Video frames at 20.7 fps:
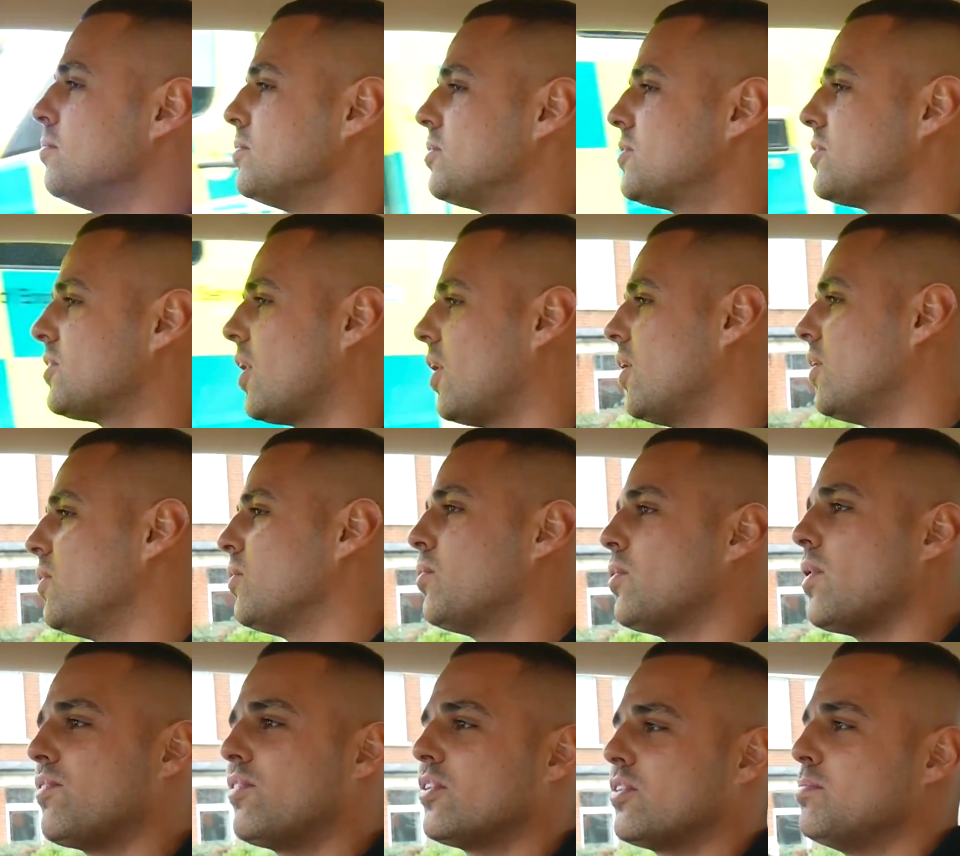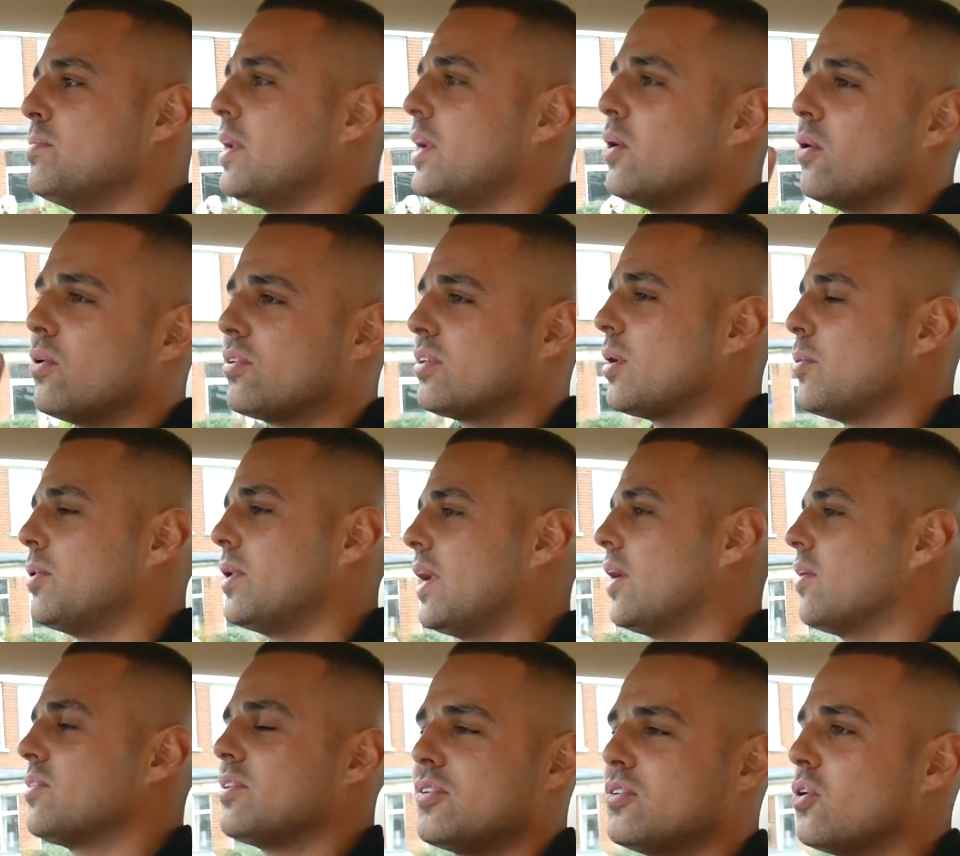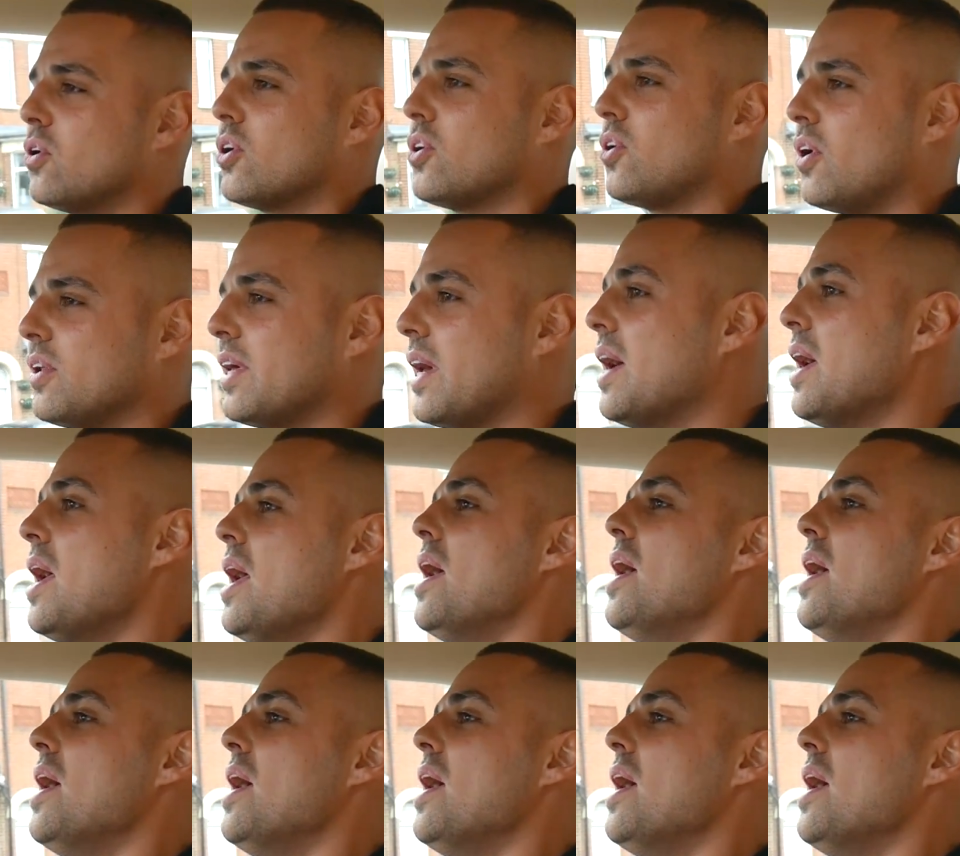So whether it's me or someone else, it's not a good idea.